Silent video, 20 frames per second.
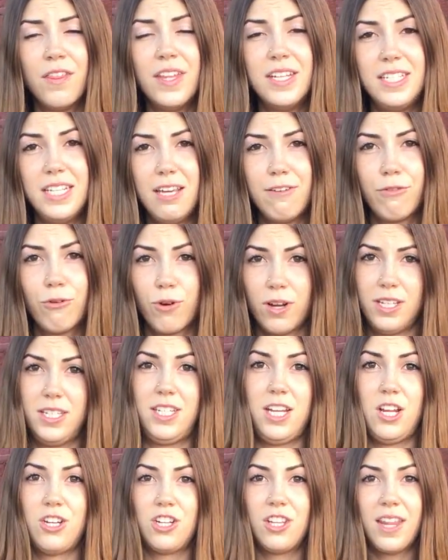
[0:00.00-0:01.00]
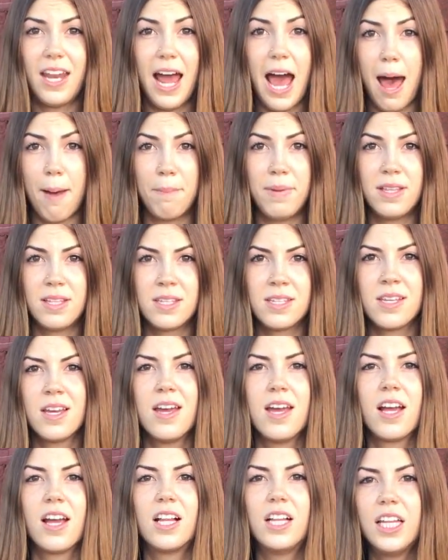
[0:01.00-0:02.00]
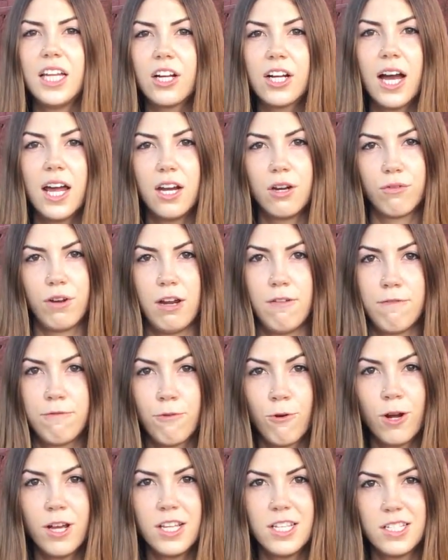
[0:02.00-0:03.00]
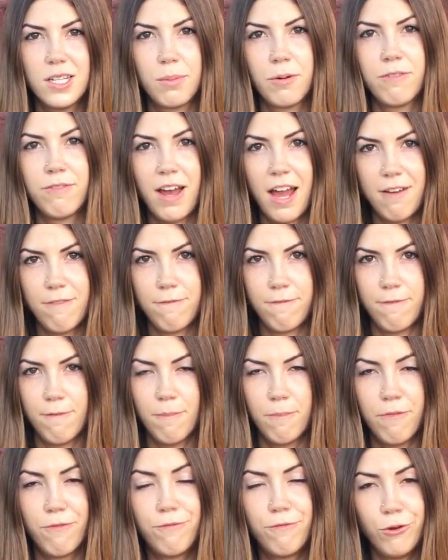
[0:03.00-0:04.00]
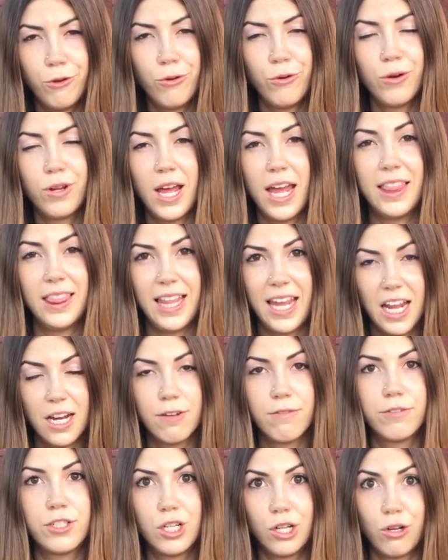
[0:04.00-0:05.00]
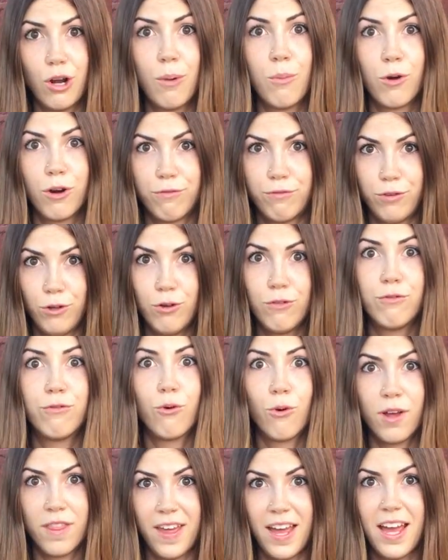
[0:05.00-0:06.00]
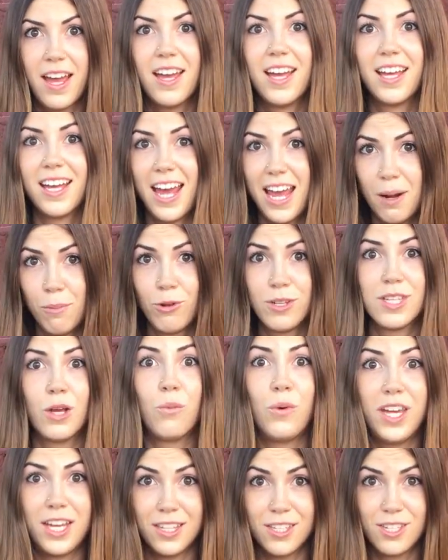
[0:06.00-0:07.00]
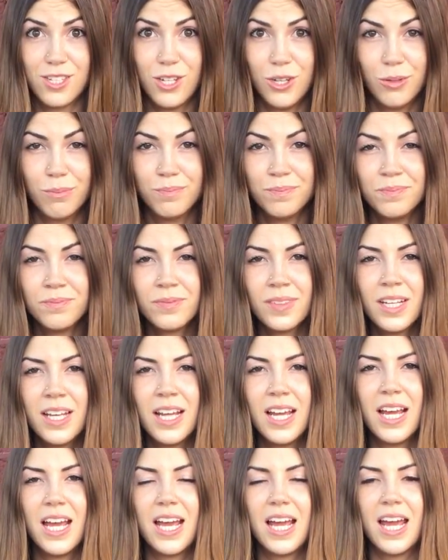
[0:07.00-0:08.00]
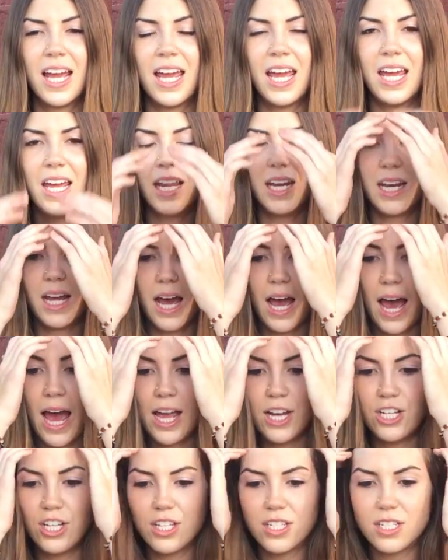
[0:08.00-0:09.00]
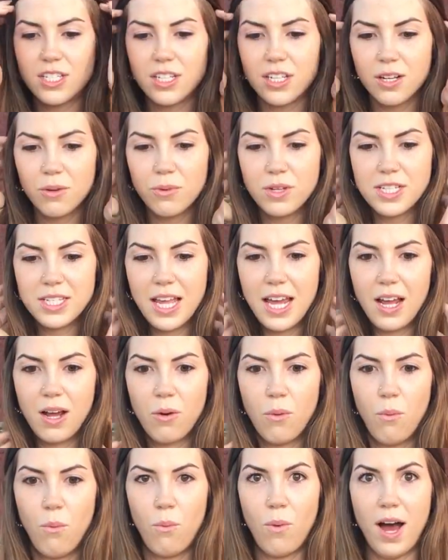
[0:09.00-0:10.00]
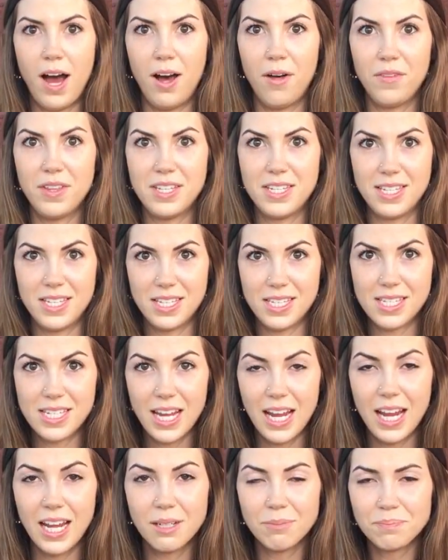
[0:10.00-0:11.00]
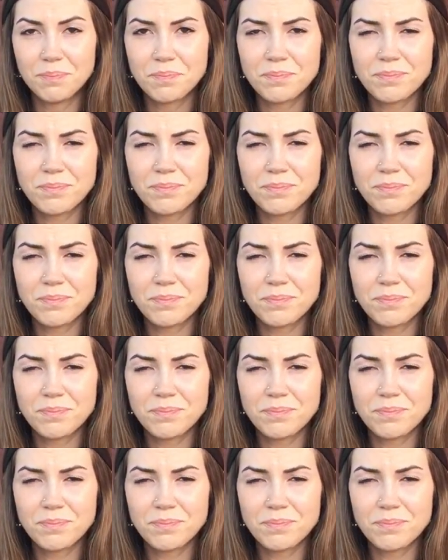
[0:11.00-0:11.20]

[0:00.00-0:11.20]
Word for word: the deforestation that happens, clear cutting rainforests to provide food and land to grow more food for the animals that we consume. And I just was like, wow, this is insane.